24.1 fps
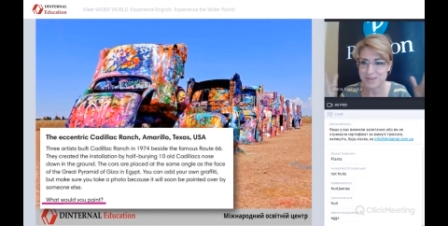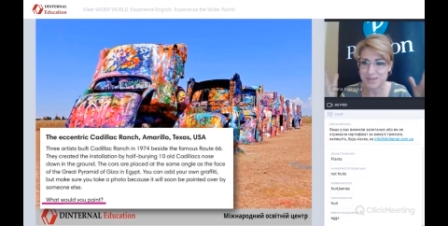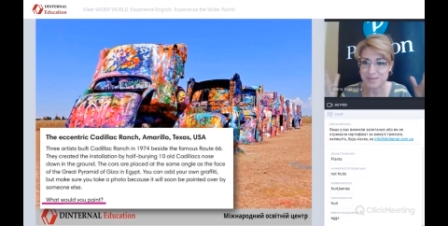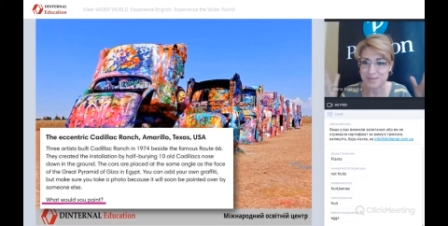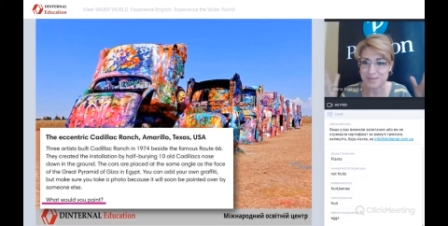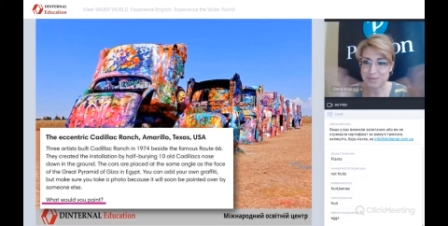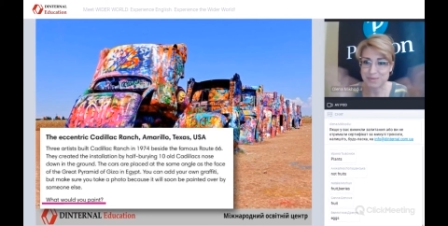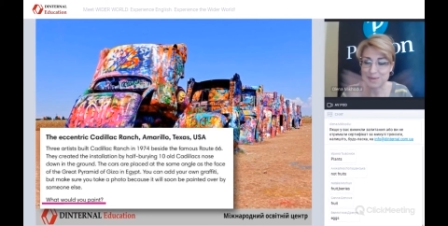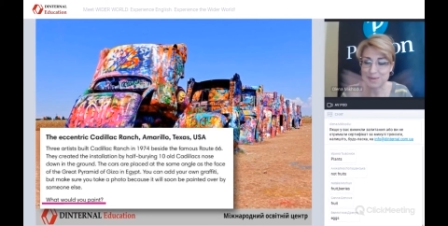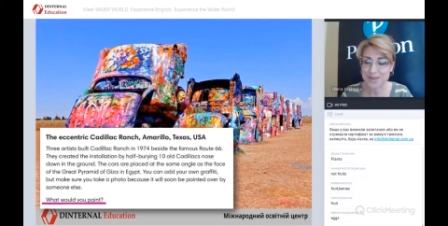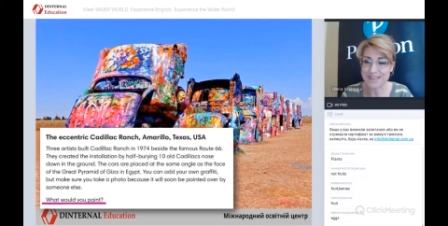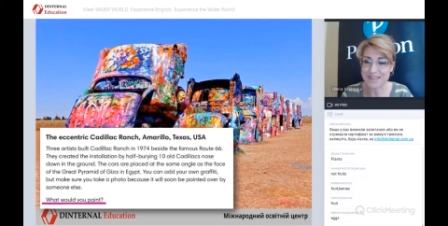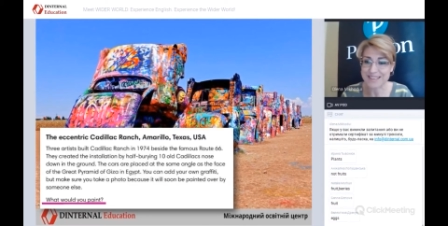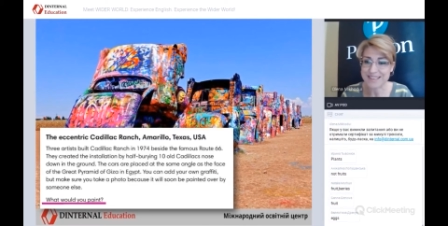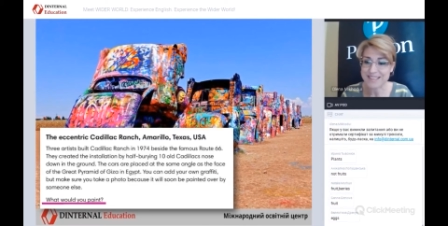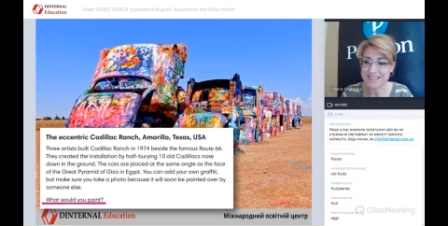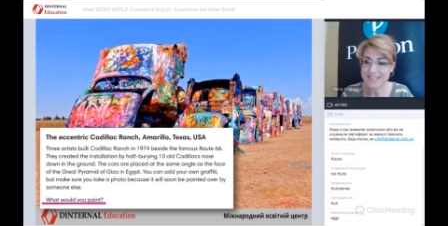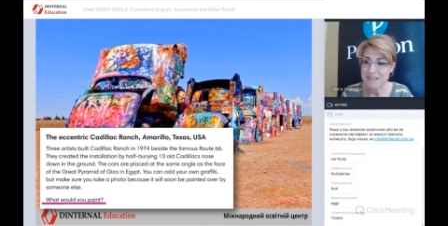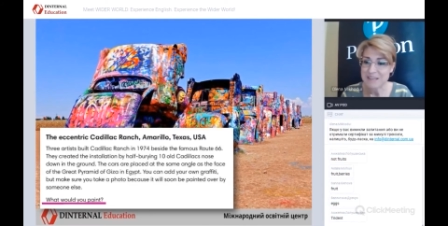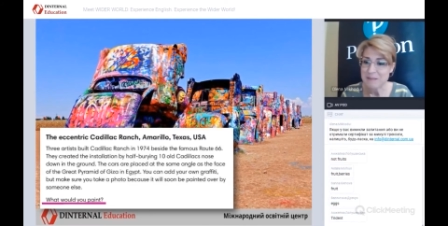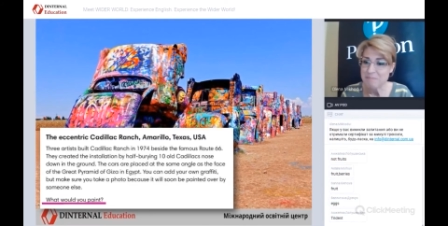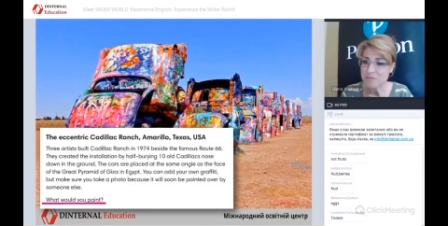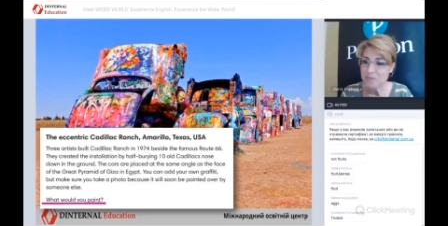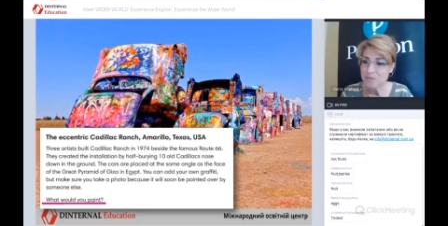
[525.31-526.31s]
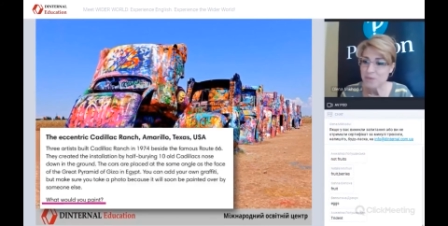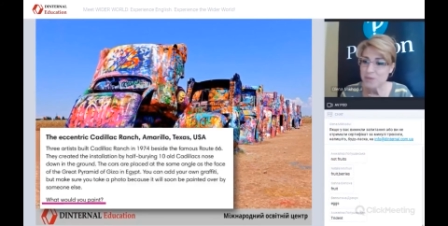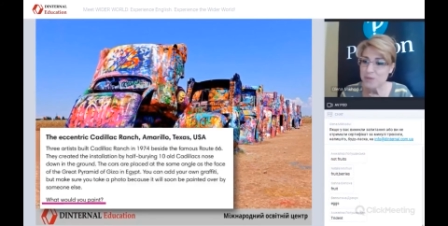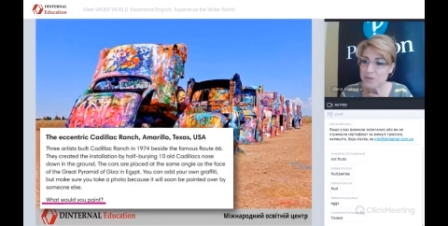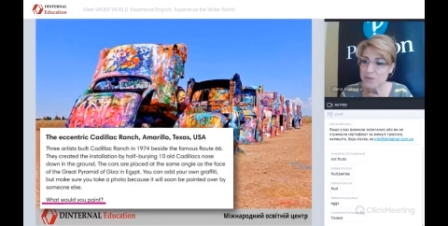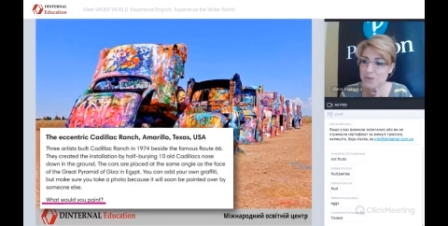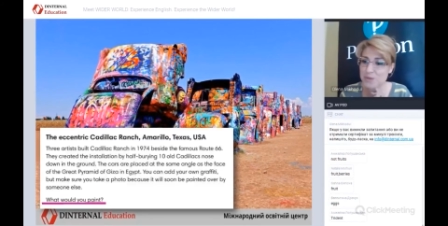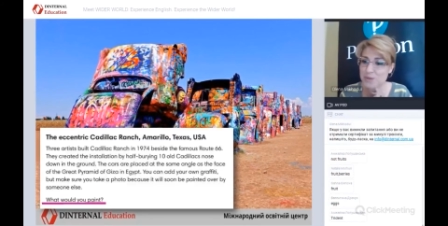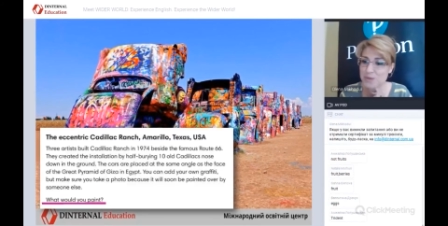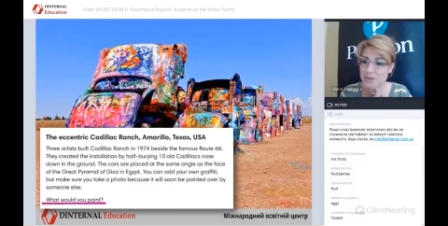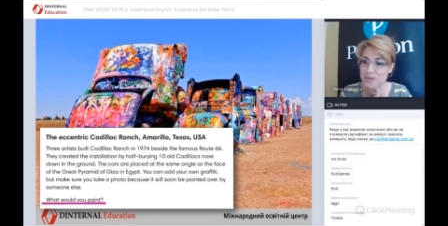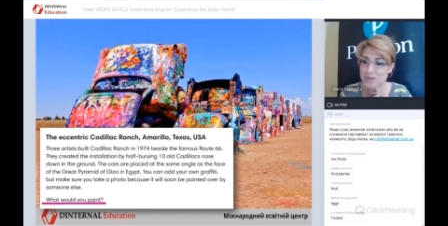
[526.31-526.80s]
to the point.
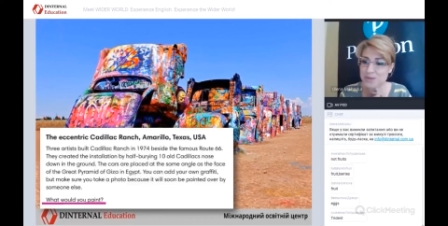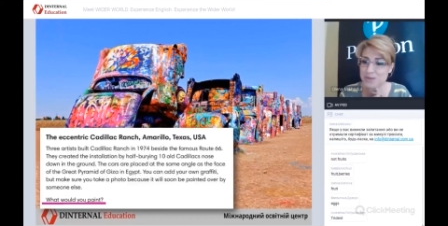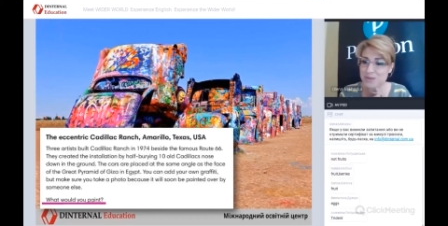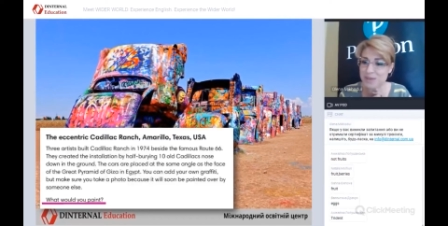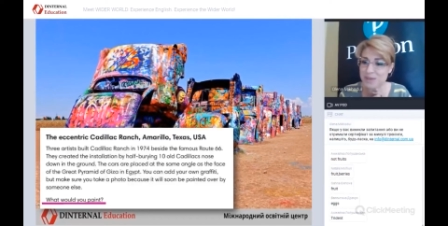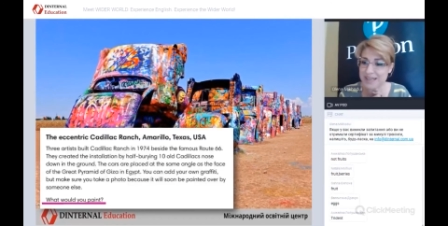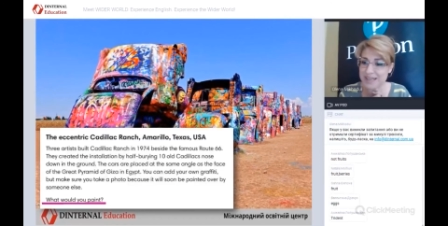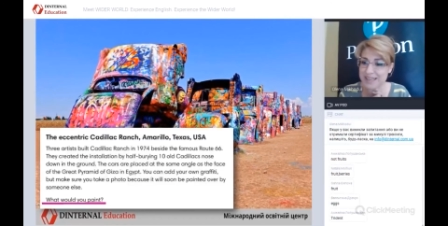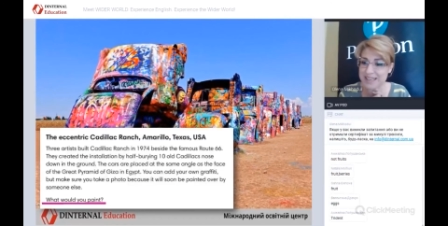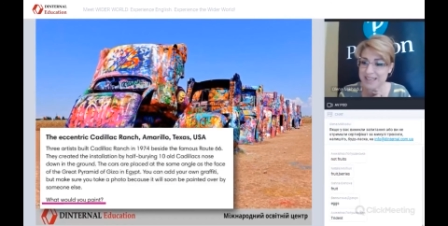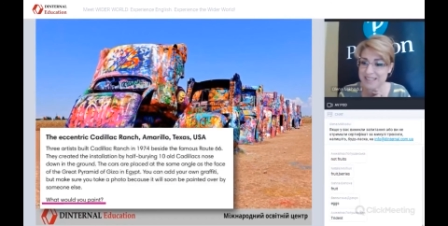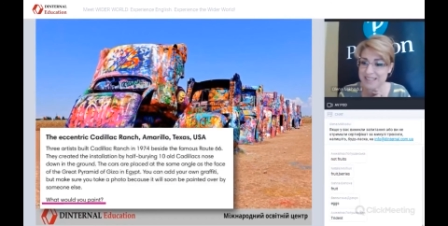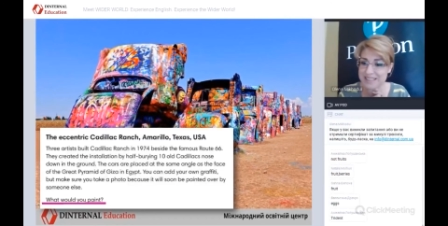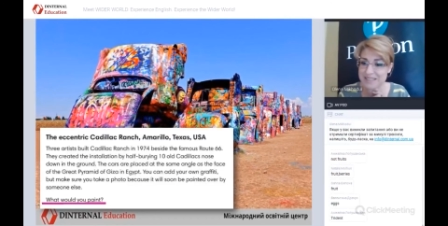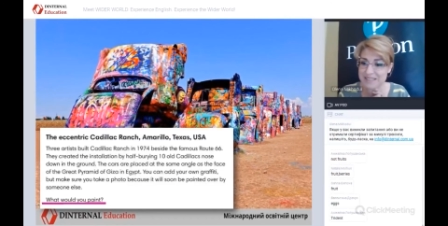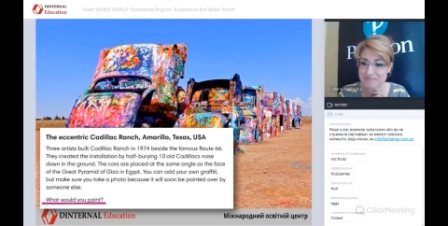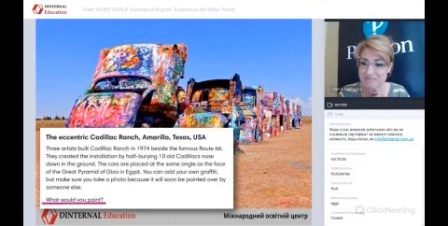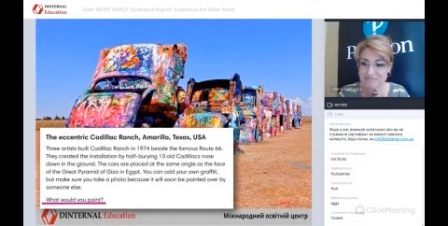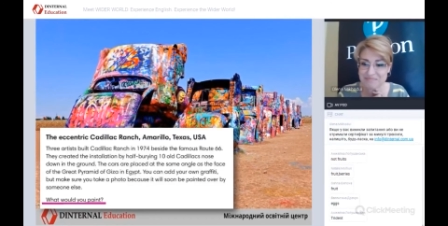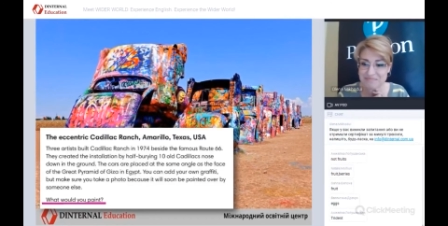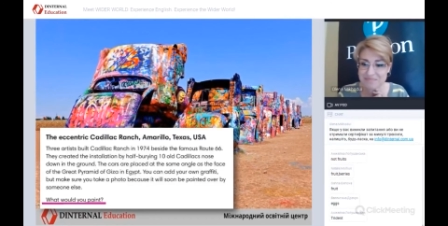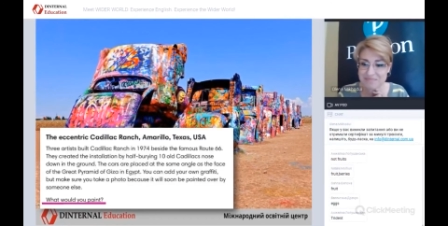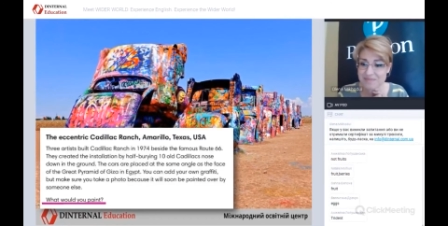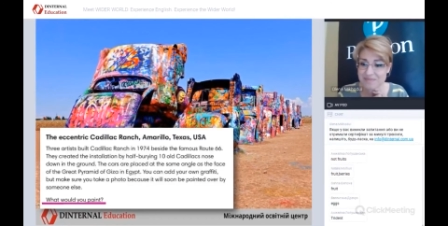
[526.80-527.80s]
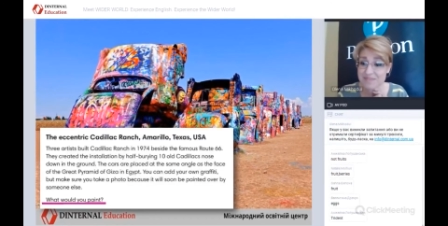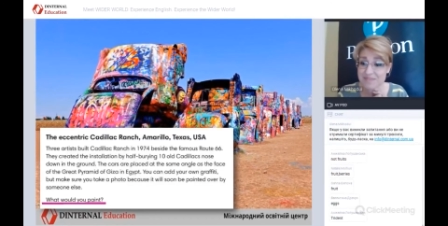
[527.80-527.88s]
What would you write?